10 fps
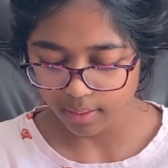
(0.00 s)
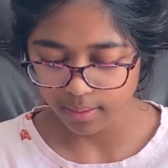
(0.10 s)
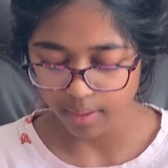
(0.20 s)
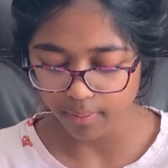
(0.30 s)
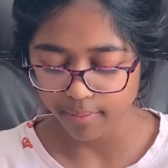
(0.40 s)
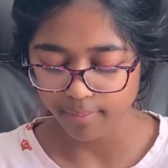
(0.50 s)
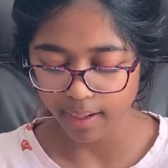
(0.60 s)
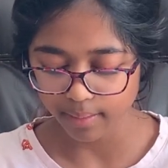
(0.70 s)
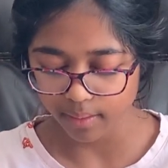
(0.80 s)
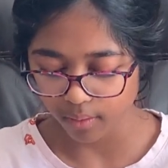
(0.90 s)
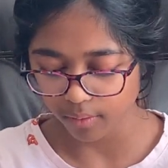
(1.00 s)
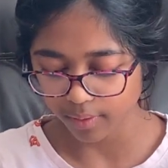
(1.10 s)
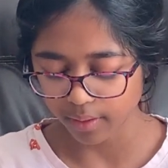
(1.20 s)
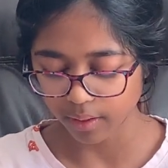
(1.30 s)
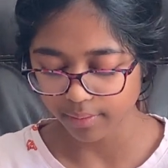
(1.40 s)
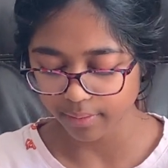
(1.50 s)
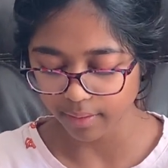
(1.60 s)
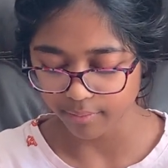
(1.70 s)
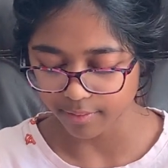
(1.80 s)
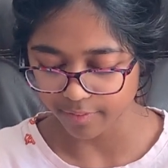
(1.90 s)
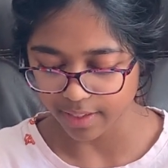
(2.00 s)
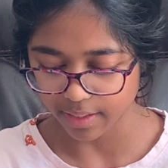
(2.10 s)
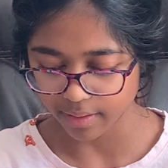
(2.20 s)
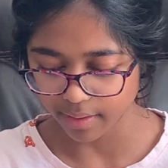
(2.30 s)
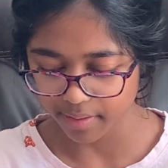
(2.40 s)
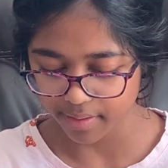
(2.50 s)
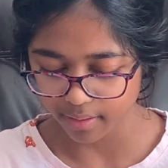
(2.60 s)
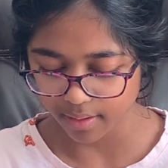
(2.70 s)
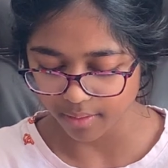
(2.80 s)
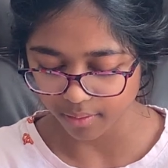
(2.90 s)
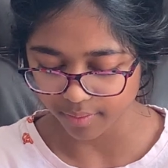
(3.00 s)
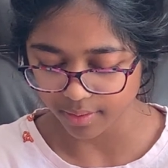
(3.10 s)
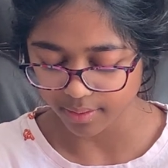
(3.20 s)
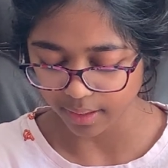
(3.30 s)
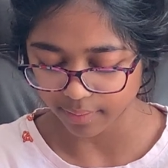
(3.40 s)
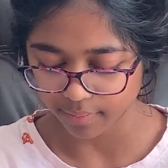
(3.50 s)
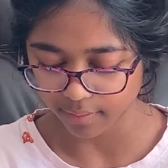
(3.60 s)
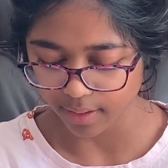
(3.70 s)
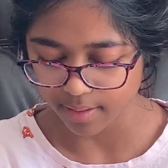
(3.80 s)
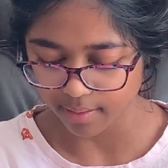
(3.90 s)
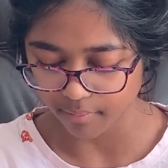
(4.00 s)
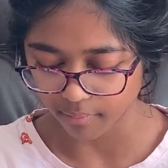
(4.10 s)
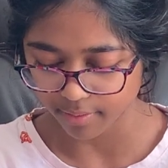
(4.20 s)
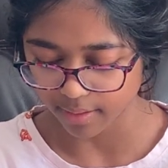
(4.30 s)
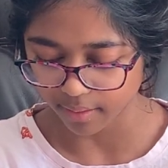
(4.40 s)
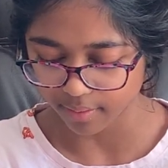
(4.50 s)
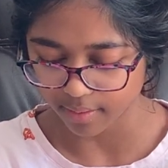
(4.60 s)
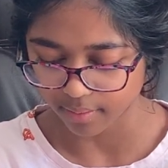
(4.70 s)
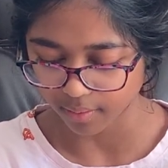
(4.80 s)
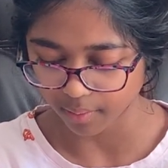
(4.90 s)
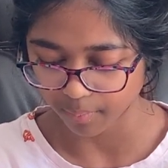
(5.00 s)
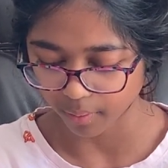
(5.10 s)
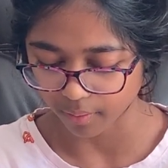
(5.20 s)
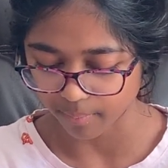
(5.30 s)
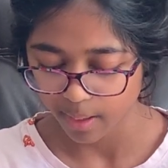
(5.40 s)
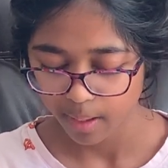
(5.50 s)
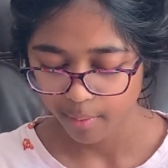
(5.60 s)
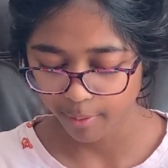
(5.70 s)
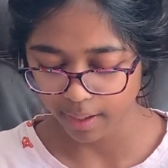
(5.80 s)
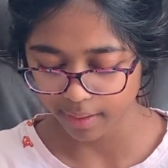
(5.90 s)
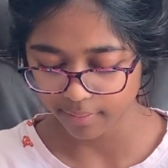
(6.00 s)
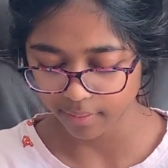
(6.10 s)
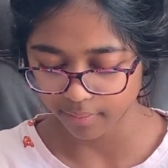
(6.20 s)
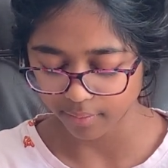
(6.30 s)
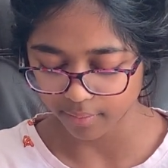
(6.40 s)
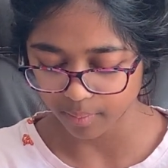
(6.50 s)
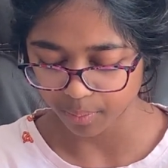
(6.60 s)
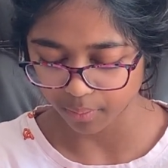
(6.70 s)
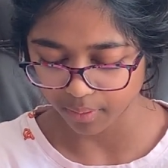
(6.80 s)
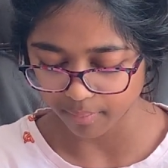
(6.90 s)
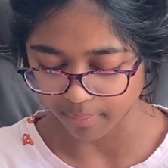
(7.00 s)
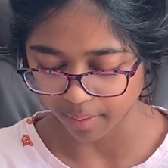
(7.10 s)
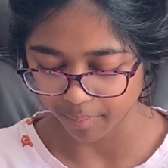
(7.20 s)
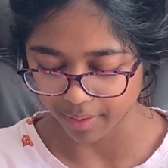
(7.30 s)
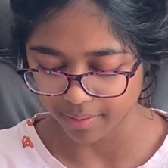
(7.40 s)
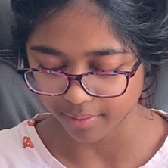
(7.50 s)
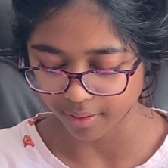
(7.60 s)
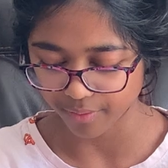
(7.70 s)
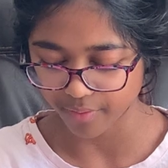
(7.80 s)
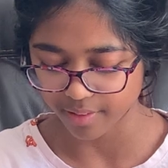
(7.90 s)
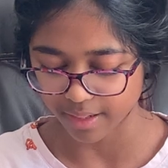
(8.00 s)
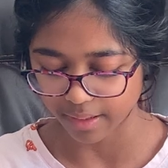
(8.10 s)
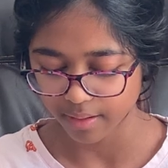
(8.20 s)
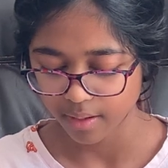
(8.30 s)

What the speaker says: They went rattling over an underground ravine, and Harry leaned over the side to try to see what was down at the dark bottom, but Hagrid groaned and pulled him back by the scruff of his neck.